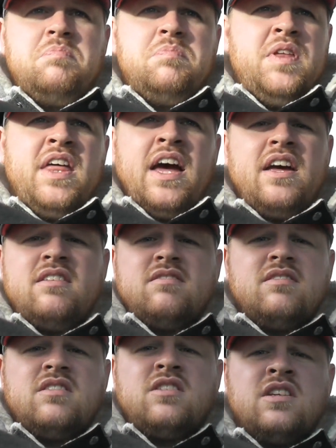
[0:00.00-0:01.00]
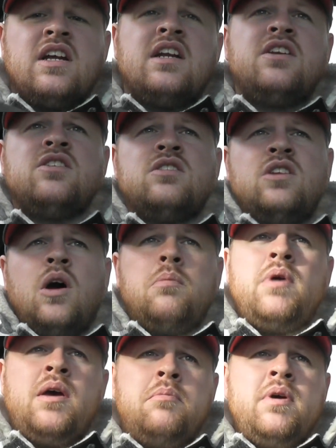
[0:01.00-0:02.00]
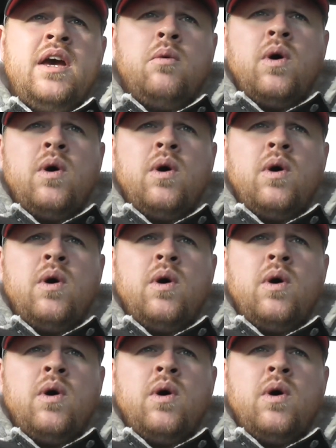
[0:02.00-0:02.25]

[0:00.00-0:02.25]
but that certainly does not make me a